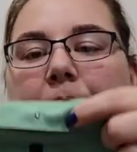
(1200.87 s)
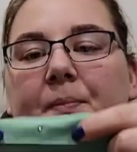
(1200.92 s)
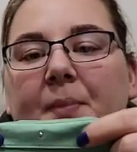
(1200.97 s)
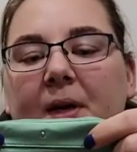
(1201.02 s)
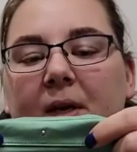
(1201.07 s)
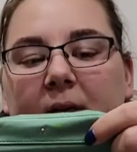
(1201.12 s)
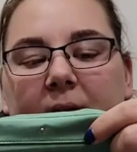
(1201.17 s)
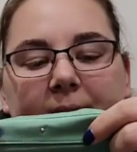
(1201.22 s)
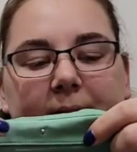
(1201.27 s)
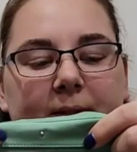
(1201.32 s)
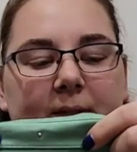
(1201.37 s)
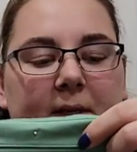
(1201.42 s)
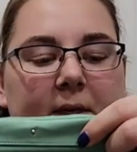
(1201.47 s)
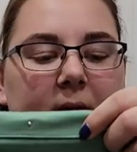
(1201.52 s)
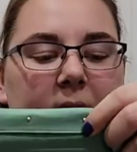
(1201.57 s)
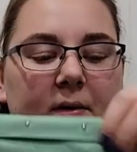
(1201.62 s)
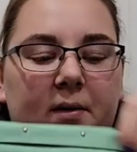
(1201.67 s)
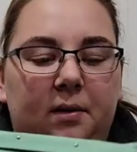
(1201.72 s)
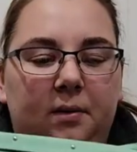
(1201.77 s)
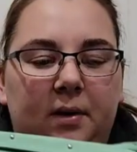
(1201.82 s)
beaded
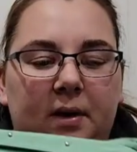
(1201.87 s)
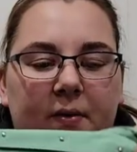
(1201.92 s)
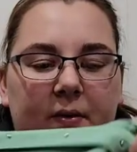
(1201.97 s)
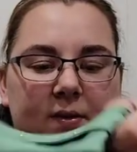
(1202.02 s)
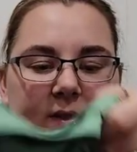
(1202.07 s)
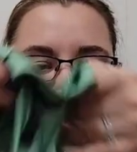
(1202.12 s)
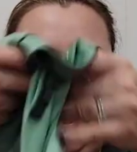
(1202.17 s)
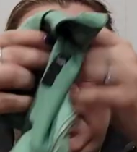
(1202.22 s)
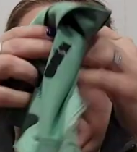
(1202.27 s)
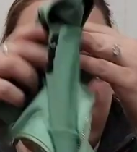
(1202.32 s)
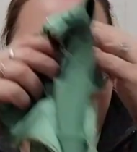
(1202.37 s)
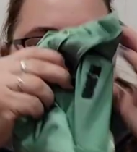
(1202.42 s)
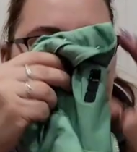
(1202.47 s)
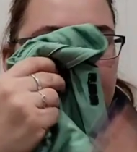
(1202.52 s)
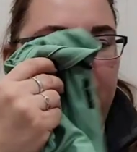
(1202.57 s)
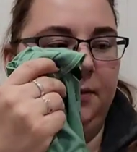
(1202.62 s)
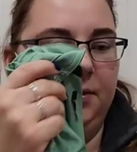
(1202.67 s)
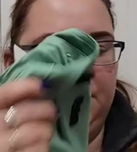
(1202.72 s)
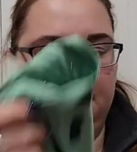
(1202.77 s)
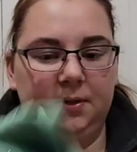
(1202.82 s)
sequin around the top. Again,
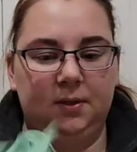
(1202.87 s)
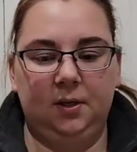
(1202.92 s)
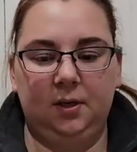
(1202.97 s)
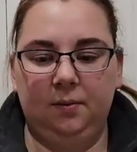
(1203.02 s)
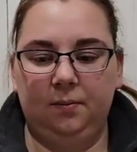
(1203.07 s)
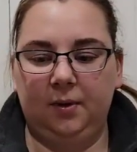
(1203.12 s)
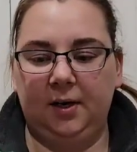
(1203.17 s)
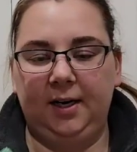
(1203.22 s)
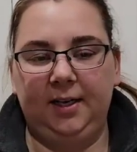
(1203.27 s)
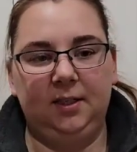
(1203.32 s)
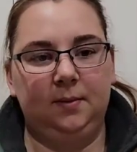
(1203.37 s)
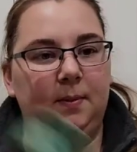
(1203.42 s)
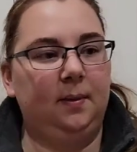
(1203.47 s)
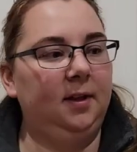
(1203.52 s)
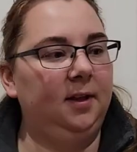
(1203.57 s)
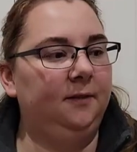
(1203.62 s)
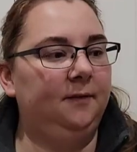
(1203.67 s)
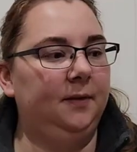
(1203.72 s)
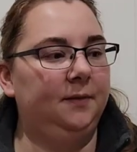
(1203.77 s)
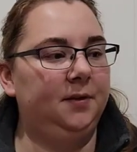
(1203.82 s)
it was just a good price,
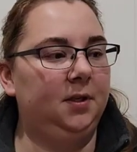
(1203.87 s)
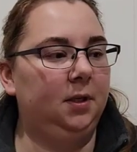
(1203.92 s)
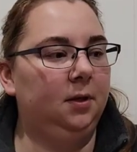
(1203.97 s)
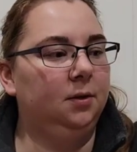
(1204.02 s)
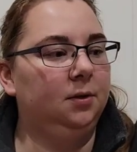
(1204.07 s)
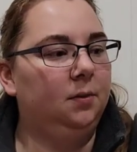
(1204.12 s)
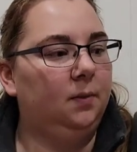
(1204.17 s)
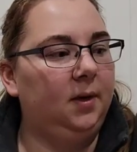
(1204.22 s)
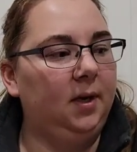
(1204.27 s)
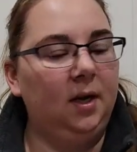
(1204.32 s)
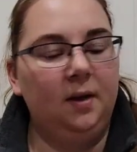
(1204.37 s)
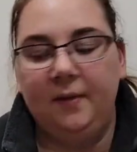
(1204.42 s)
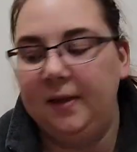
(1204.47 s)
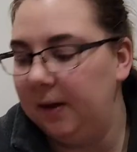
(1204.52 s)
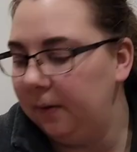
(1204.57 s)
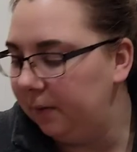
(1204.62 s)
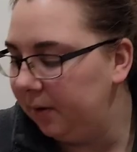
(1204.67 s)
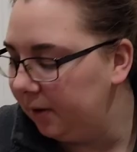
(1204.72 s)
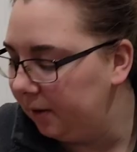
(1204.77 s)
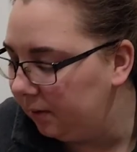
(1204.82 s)
probably 15 or 20 on
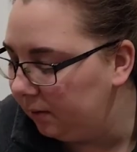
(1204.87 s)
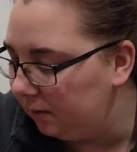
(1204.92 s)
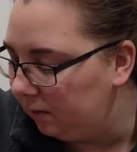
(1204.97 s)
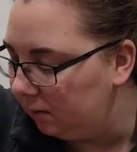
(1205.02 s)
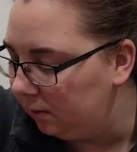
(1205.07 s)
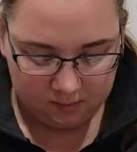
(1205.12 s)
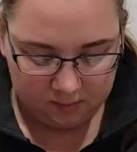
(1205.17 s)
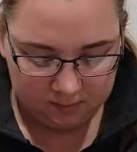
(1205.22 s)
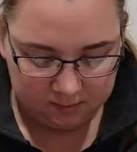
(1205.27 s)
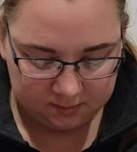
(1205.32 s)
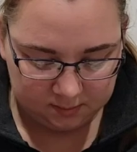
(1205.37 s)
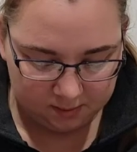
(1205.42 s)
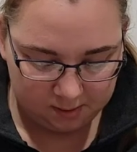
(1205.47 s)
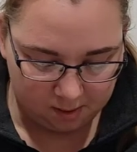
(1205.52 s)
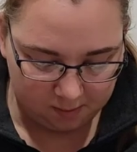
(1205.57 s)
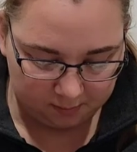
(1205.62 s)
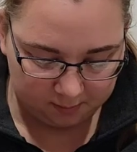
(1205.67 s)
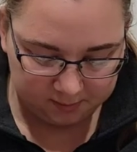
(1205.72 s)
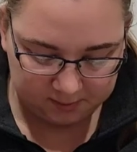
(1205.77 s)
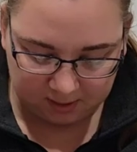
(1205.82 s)
that one. This is
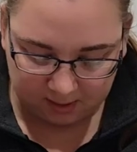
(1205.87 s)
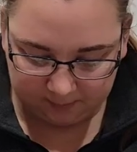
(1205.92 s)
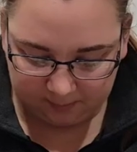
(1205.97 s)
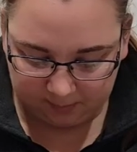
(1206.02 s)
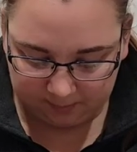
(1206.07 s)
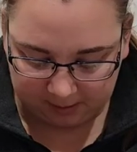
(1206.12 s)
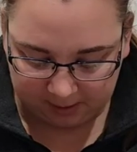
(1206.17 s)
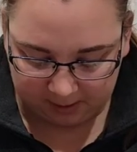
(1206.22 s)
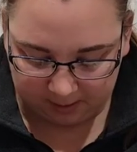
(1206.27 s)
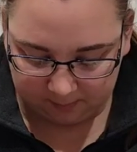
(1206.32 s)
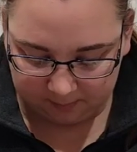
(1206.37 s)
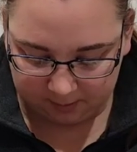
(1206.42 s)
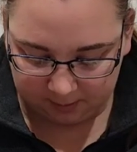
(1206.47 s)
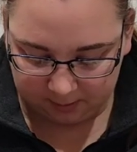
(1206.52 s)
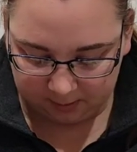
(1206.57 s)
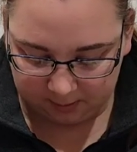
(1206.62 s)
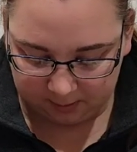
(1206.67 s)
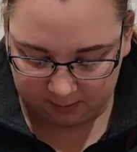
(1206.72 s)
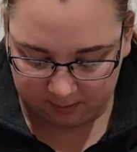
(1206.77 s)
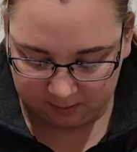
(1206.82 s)
another Tommy
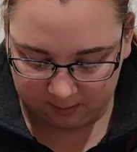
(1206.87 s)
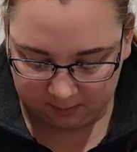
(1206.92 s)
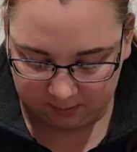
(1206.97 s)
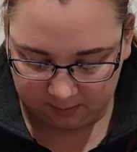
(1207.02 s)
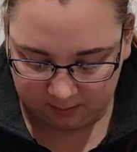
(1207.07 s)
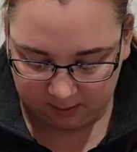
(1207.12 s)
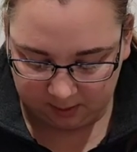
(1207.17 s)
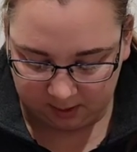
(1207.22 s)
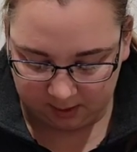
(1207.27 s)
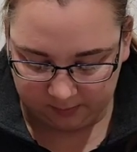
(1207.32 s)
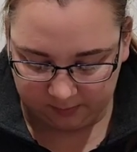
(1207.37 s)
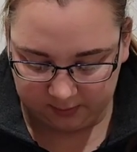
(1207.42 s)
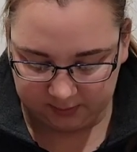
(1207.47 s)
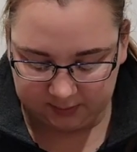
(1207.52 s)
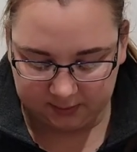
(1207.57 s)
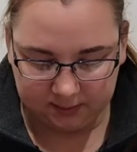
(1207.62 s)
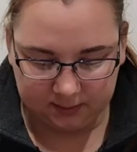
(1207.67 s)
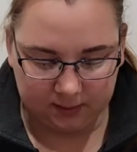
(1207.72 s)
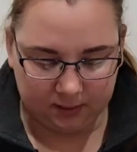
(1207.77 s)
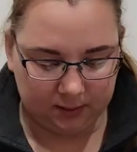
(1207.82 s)
Bahama, and
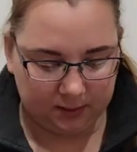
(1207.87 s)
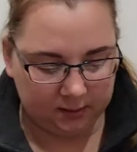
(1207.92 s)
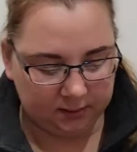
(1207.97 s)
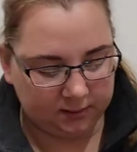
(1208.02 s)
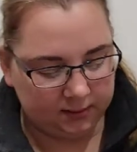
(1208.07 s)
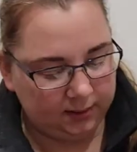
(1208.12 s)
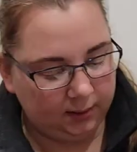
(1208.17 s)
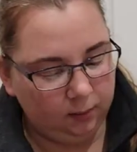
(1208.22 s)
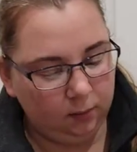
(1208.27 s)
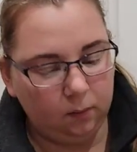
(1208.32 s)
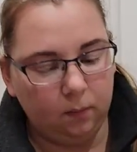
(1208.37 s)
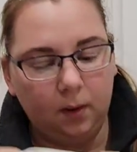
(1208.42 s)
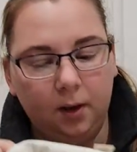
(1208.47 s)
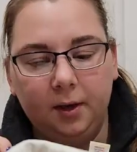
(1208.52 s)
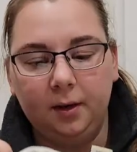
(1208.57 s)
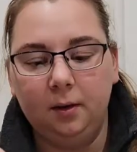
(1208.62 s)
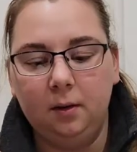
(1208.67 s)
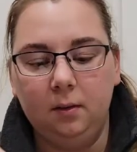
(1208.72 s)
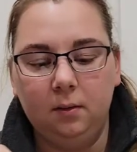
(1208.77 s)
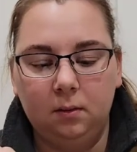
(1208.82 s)
this is a silk
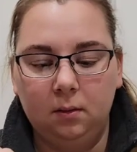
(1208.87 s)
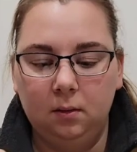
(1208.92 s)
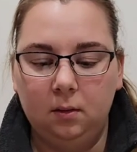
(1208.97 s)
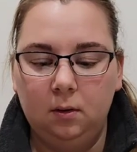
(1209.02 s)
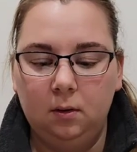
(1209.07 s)
one.